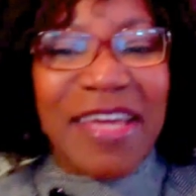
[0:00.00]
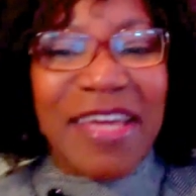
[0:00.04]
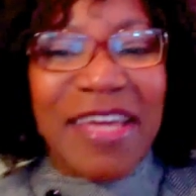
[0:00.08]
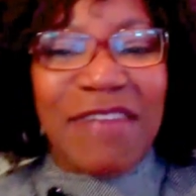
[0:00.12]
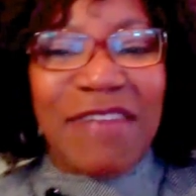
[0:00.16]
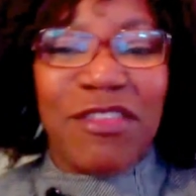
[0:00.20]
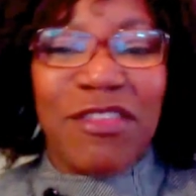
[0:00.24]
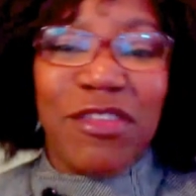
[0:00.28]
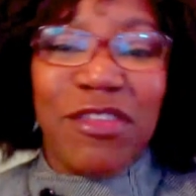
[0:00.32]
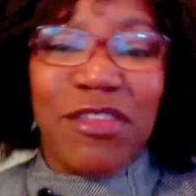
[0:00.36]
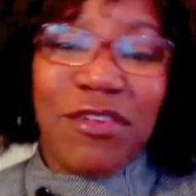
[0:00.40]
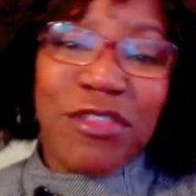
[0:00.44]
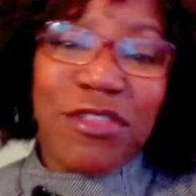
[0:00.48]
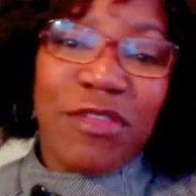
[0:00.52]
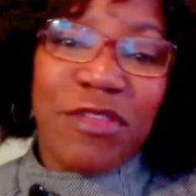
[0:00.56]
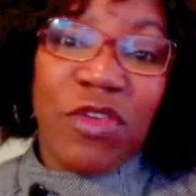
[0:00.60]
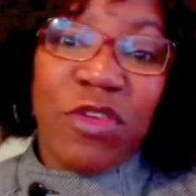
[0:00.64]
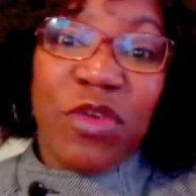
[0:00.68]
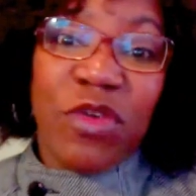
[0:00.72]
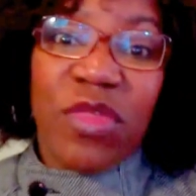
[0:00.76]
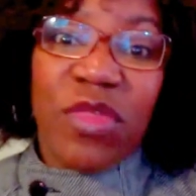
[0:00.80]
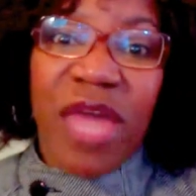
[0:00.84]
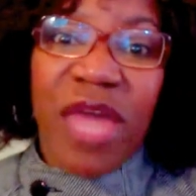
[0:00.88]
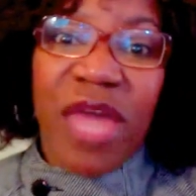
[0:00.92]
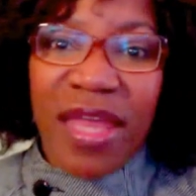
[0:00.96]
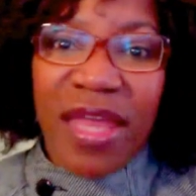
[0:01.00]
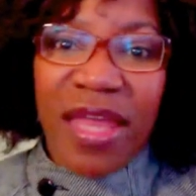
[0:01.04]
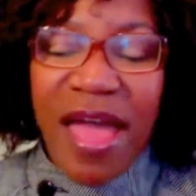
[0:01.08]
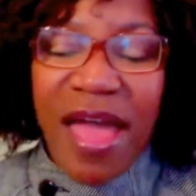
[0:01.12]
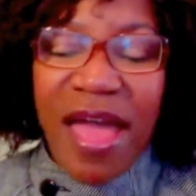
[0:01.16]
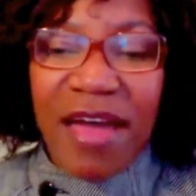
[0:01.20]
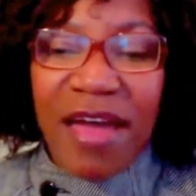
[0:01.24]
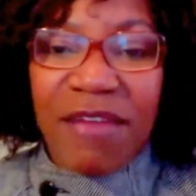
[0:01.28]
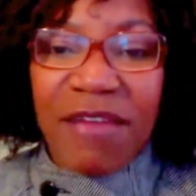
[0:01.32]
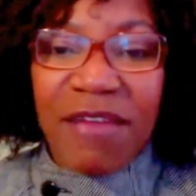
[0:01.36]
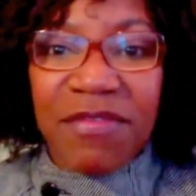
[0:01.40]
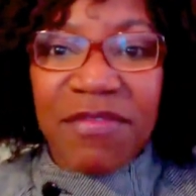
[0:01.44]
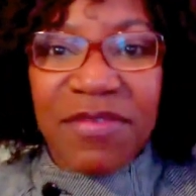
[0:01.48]
For those of you that
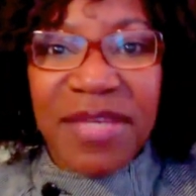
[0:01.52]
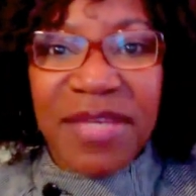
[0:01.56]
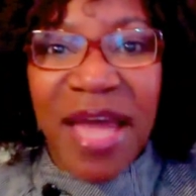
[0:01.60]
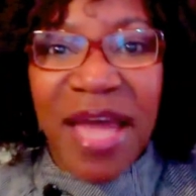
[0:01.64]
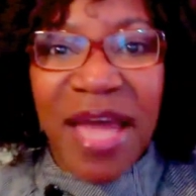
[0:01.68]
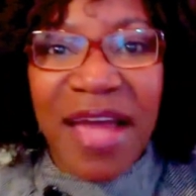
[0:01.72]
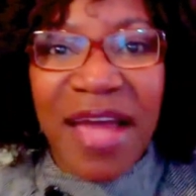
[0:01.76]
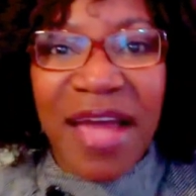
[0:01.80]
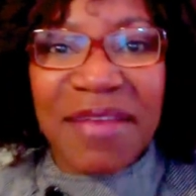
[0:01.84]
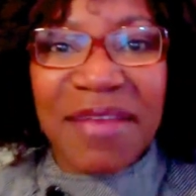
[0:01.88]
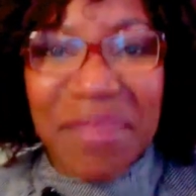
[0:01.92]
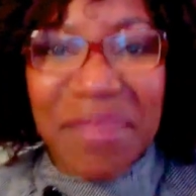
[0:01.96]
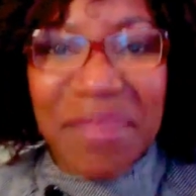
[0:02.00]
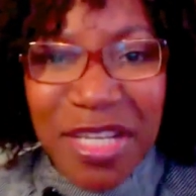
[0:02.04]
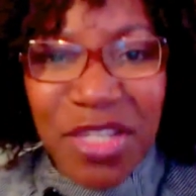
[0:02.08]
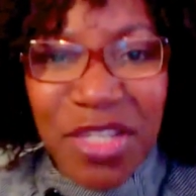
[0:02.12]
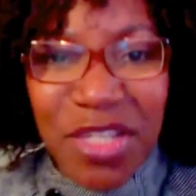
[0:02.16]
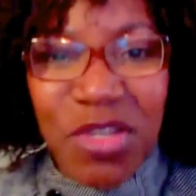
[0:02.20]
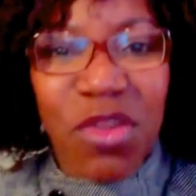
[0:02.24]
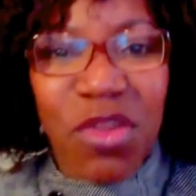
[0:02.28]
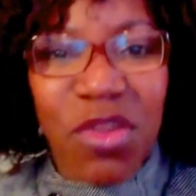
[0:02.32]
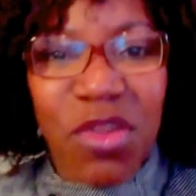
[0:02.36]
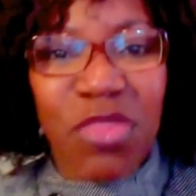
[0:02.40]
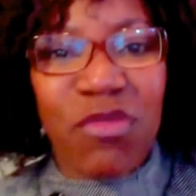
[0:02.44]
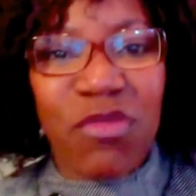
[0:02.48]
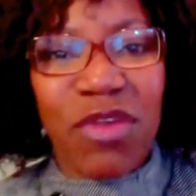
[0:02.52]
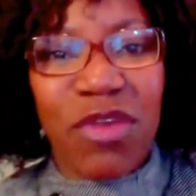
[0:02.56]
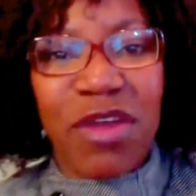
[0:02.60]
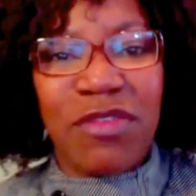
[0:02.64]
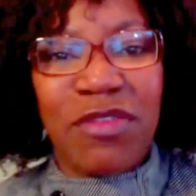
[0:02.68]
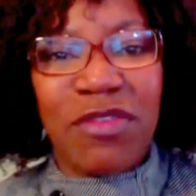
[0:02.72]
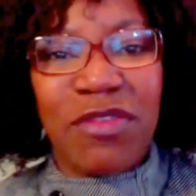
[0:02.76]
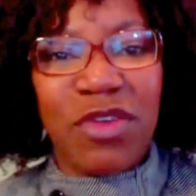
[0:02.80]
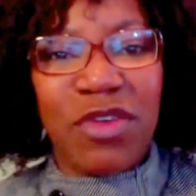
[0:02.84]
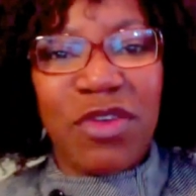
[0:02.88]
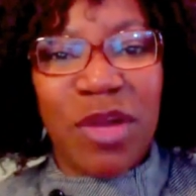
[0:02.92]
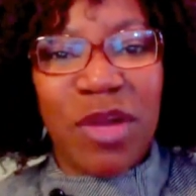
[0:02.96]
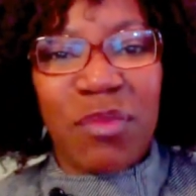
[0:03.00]
have not been to a Thrive
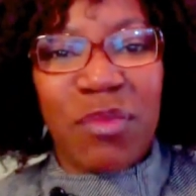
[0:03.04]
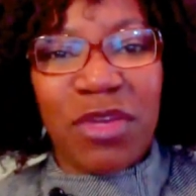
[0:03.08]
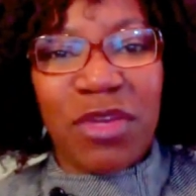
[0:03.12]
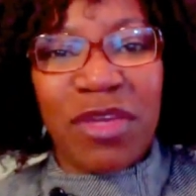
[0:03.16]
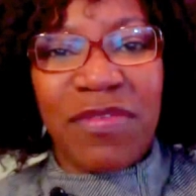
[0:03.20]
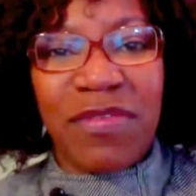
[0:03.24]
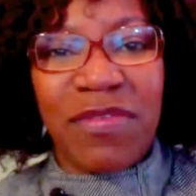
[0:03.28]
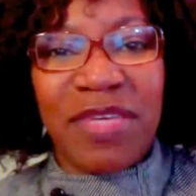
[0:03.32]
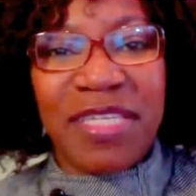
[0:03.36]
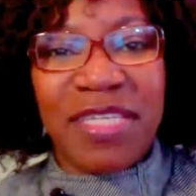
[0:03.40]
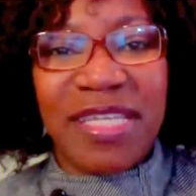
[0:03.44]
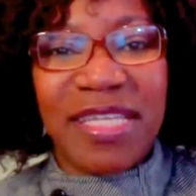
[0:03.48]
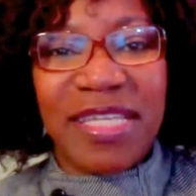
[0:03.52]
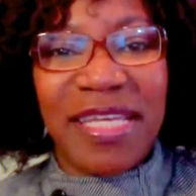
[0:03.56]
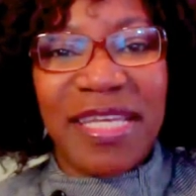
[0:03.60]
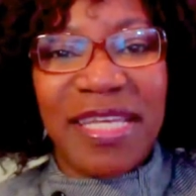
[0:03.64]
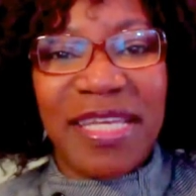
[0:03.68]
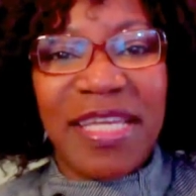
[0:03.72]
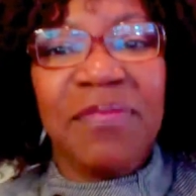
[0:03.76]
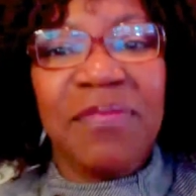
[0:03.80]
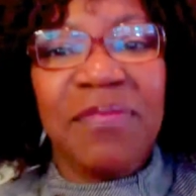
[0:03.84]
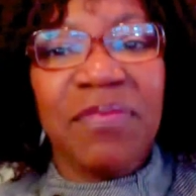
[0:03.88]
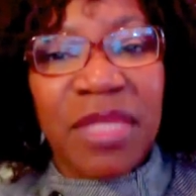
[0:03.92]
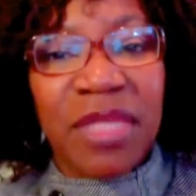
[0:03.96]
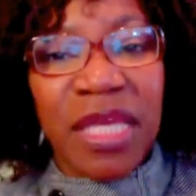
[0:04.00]
Talk previously,